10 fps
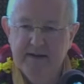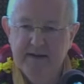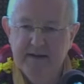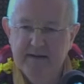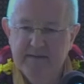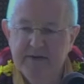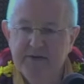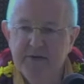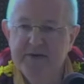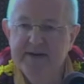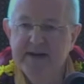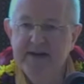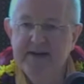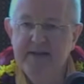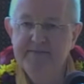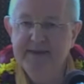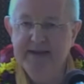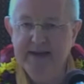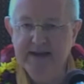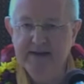
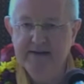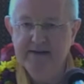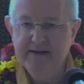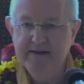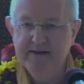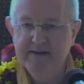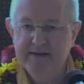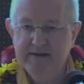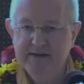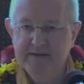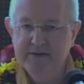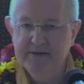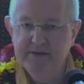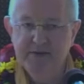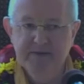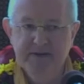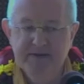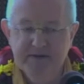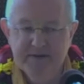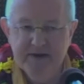Kandambini, which is a book by
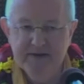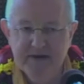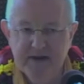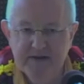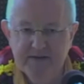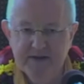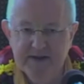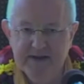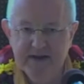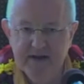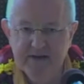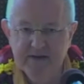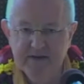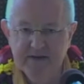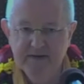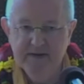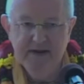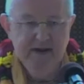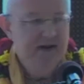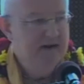Vishwanath Chakravarti Thakur,
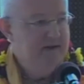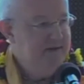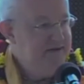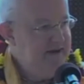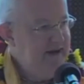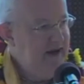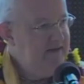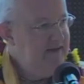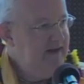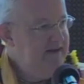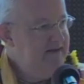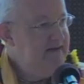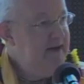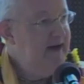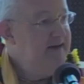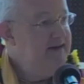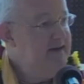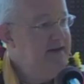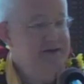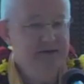which he outlines the 9
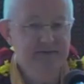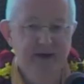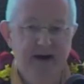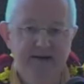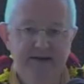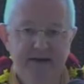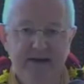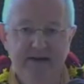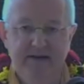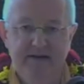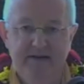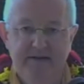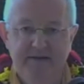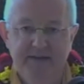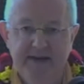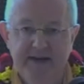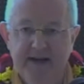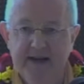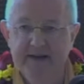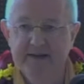stages of bhakti.
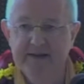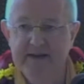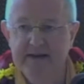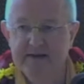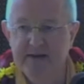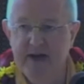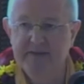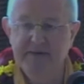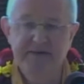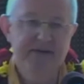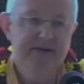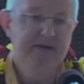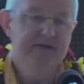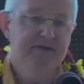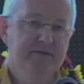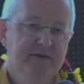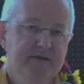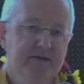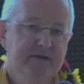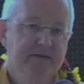And in the chapter that deals
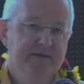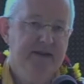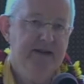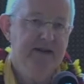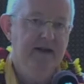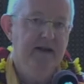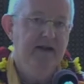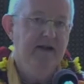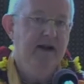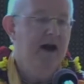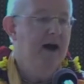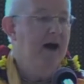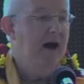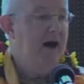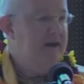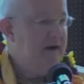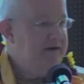with anartha